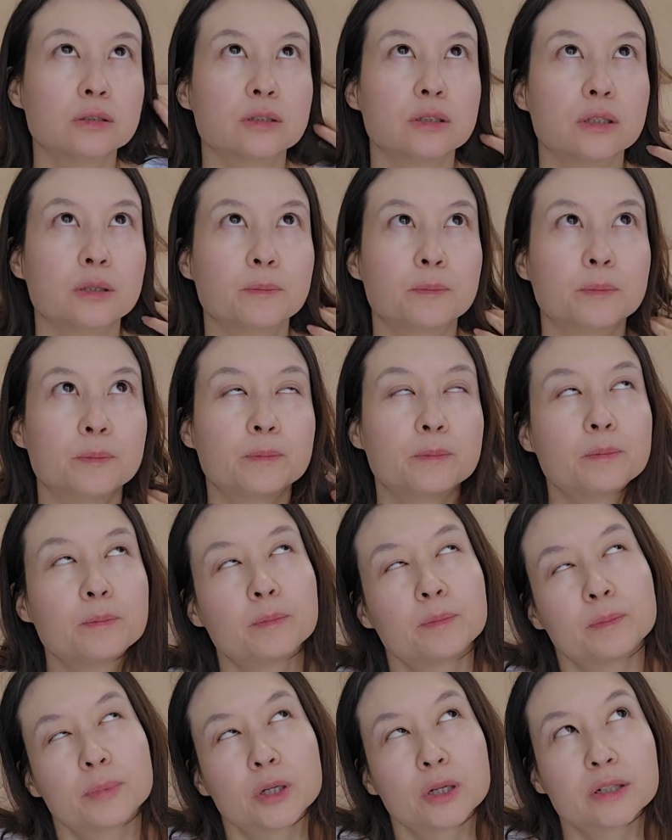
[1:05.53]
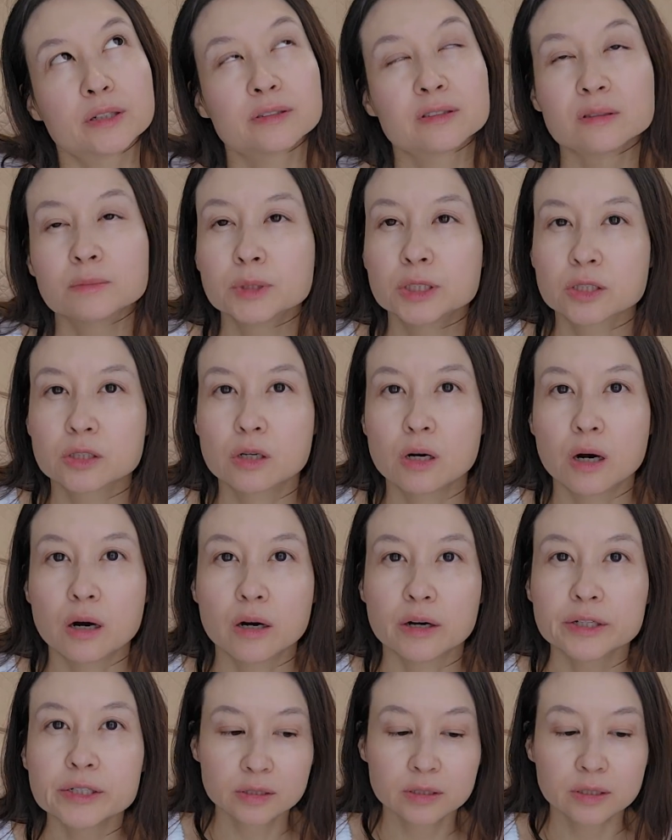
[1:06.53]
approximate
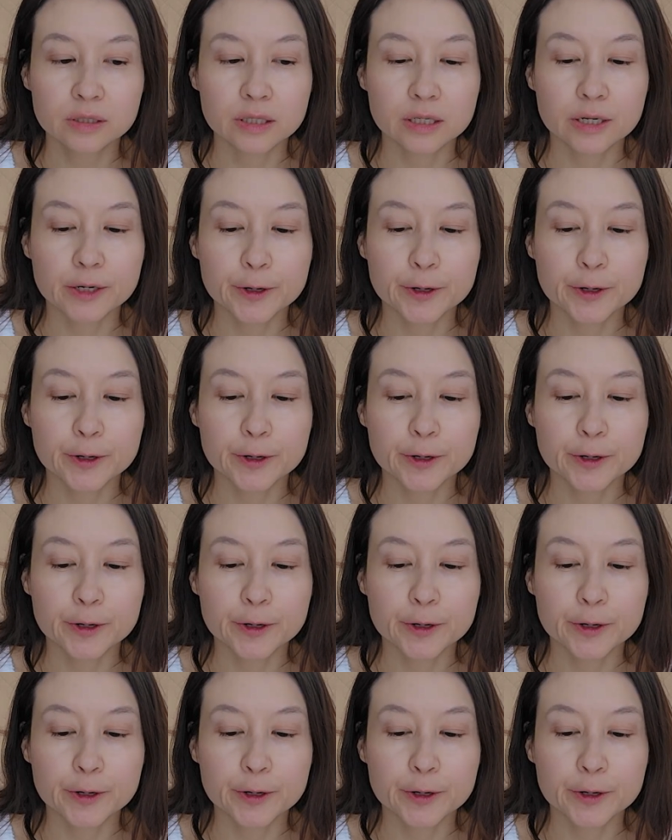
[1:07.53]
cost.